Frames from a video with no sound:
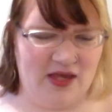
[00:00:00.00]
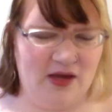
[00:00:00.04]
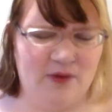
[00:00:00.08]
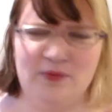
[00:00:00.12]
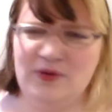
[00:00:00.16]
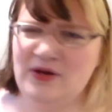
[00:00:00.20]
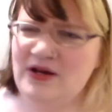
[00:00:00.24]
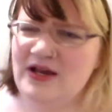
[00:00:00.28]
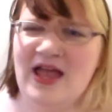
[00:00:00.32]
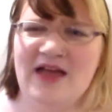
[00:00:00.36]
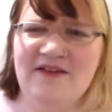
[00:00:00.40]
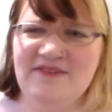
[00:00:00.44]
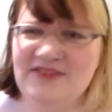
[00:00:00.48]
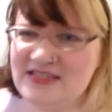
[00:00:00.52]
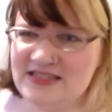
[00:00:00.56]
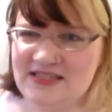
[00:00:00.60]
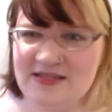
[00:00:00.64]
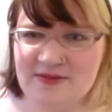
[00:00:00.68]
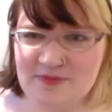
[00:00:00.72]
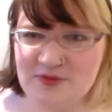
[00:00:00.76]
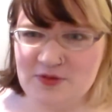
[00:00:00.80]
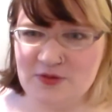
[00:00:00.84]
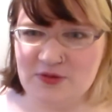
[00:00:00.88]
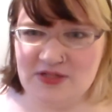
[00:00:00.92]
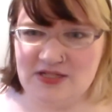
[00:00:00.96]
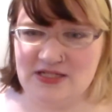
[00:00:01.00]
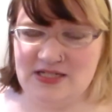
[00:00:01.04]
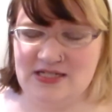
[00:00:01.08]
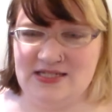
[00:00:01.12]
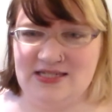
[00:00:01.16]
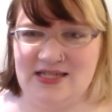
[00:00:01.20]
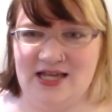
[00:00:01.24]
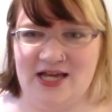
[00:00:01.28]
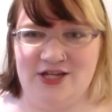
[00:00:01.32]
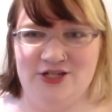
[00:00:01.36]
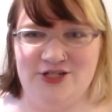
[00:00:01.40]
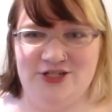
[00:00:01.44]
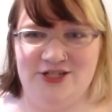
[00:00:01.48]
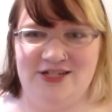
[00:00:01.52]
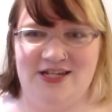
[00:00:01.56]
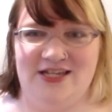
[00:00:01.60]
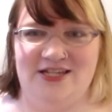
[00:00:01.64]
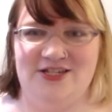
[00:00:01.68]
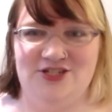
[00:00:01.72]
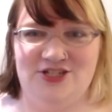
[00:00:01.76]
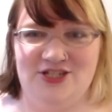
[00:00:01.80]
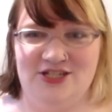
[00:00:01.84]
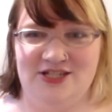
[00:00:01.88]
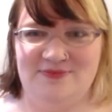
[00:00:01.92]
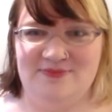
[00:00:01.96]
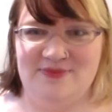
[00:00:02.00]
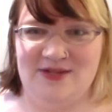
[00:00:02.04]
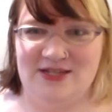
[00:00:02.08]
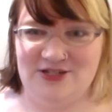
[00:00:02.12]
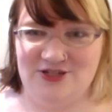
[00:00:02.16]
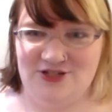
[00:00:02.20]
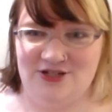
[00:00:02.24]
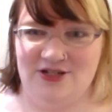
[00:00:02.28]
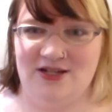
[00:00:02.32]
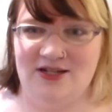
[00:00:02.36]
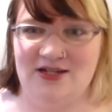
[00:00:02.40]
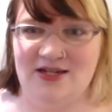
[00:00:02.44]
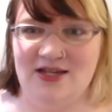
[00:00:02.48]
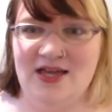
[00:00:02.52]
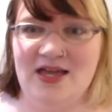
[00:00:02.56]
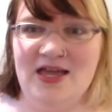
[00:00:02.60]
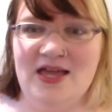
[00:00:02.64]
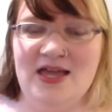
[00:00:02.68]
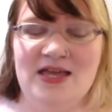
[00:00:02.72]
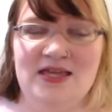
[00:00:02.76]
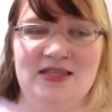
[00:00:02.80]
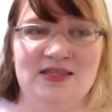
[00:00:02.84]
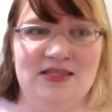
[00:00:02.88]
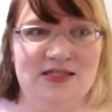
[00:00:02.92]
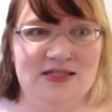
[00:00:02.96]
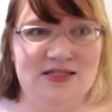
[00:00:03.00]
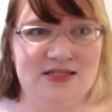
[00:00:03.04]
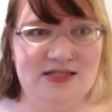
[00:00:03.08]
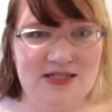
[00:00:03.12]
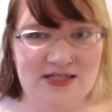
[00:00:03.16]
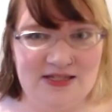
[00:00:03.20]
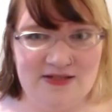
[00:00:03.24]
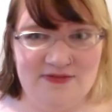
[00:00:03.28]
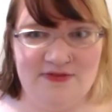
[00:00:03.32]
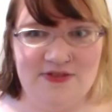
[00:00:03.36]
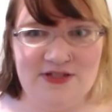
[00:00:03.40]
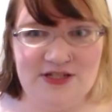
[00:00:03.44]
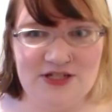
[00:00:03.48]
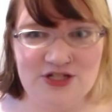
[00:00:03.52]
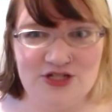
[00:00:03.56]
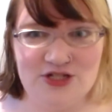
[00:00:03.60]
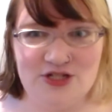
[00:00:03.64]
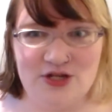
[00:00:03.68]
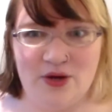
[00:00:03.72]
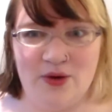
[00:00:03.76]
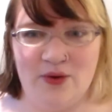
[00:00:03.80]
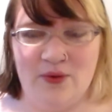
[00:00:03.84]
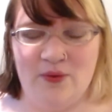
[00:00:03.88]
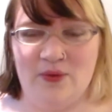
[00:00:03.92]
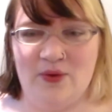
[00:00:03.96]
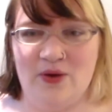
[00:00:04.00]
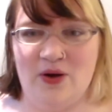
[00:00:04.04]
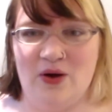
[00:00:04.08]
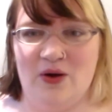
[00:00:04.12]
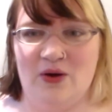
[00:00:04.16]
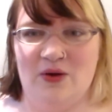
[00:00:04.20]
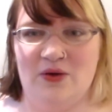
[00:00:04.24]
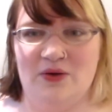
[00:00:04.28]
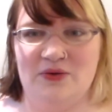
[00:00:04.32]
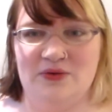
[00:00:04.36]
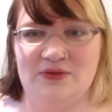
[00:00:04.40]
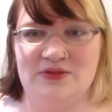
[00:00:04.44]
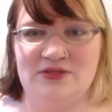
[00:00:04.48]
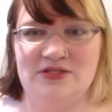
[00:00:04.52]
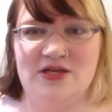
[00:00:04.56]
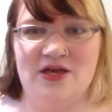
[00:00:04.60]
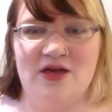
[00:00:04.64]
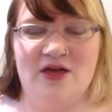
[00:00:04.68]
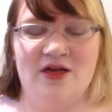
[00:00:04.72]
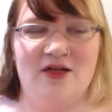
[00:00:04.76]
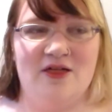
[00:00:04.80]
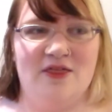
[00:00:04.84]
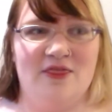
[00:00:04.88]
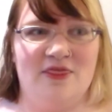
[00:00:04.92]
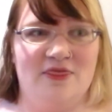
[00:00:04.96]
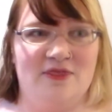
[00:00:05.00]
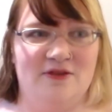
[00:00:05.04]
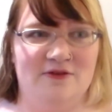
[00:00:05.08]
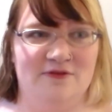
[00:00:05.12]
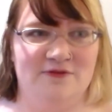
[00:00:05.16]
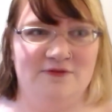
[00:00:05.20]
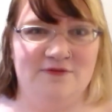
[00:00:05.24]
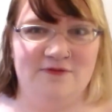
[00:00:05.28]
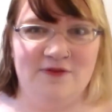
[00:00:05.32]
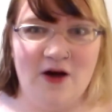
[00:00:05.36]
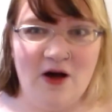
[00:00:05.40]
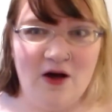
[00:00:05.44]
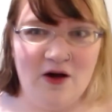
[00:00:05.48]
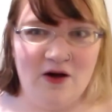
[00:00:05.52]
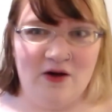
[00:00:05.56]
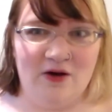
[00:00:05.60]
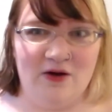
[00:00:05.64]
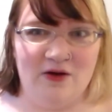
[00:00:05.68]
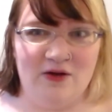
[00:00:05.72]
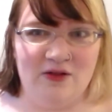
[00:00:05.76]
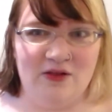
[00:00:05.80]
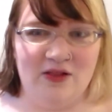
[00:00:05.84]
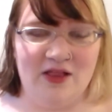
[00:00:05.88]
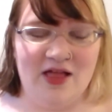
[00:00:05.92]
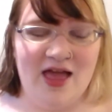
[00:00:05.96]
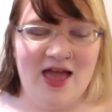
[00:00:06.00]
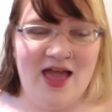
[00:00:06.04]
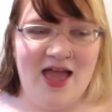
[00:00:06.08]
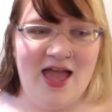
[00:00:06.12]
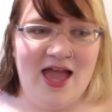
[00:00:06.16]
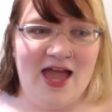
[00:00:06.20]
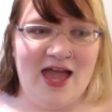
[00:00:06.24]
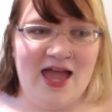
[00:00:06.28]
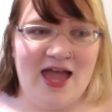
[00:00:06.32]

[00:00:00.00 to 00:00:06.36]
we were having some sort of discussion, and she had mentioned this T V show called The Fall,